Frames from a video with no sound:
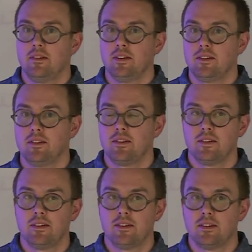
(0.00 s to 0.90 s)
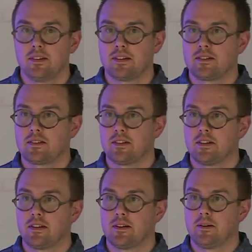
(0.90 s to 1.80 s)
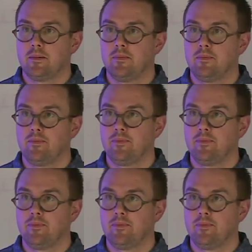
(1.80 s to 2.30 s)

uh, there's a, um,